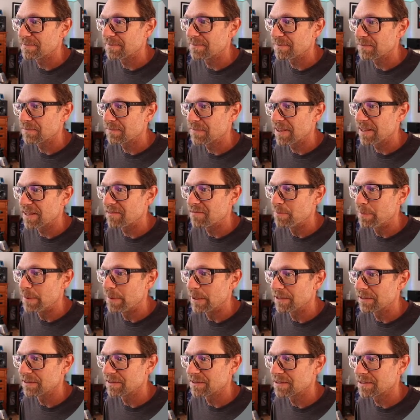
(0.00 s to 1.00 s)
They've
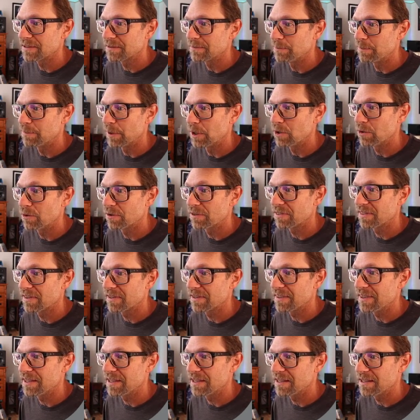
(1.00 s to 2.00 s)
built both
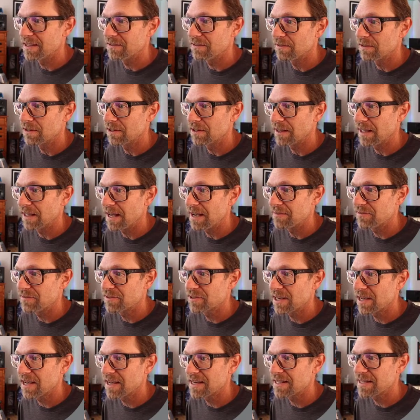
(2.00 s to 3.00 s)
the live
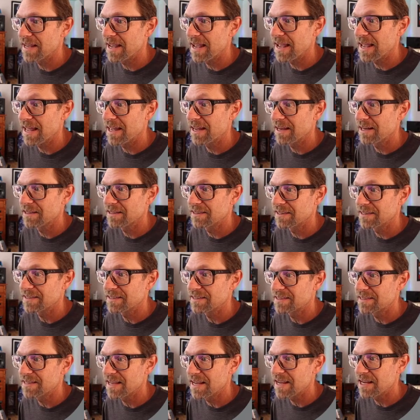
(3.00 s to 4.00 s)
site and the
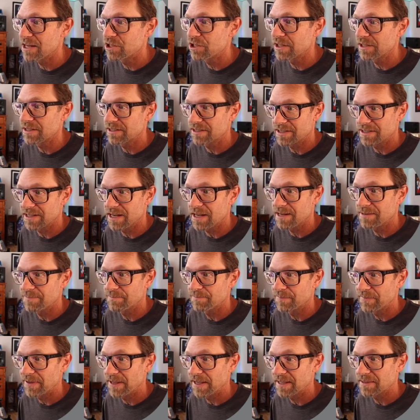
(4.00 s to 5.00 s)
staging site
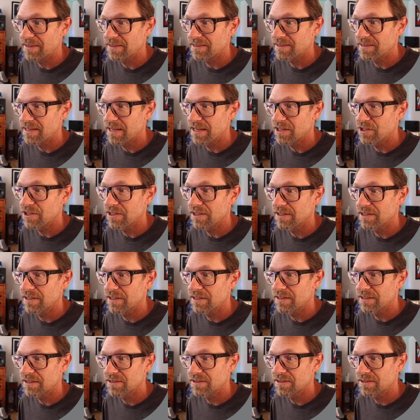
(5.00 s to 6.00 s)
at the staging
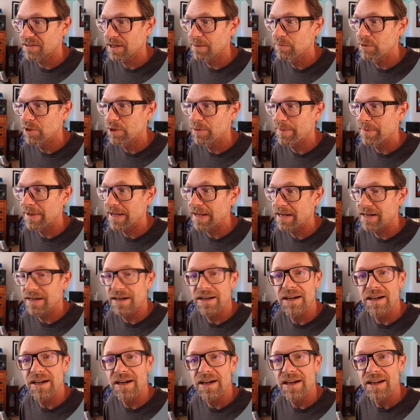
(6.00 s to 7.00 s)
subdomain
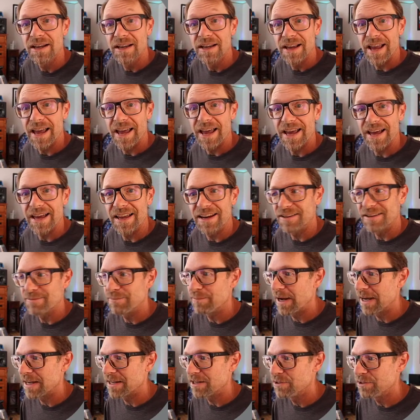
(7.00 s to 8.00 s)
at
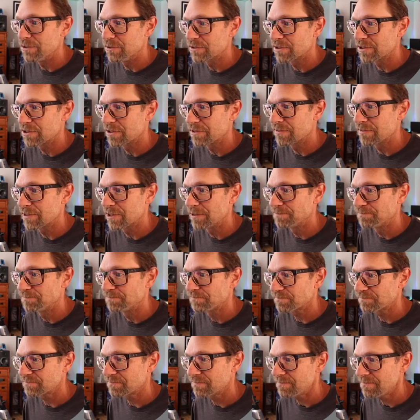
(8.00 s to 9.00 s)
my new server.
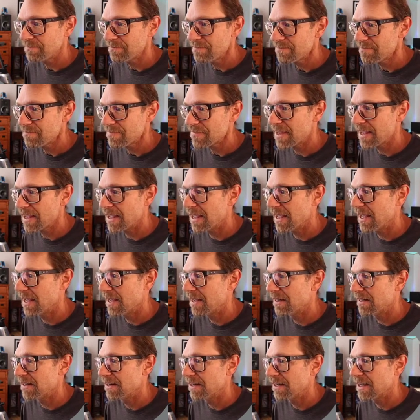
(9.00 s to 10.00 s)

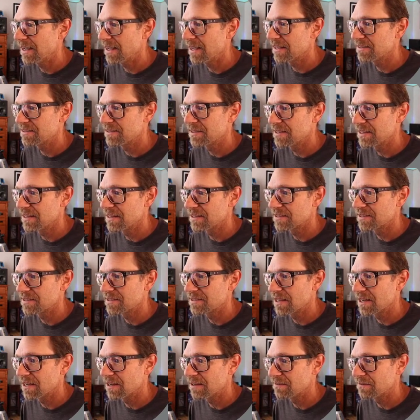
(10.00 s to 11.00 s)
And as this
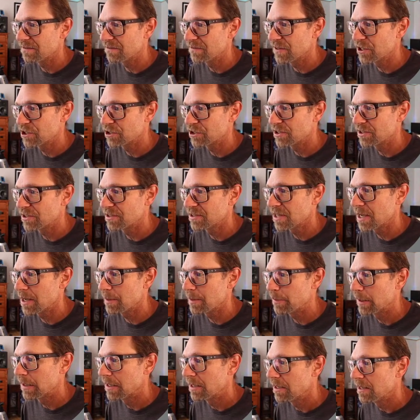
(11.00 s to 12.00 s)
finishes
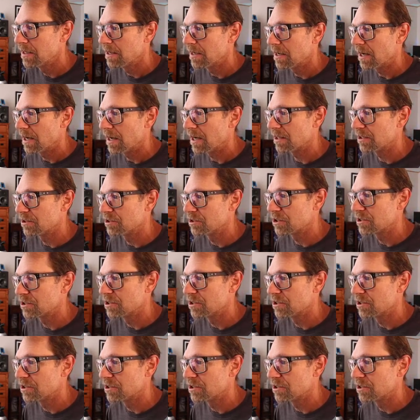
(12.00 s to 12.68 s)
up, I'll just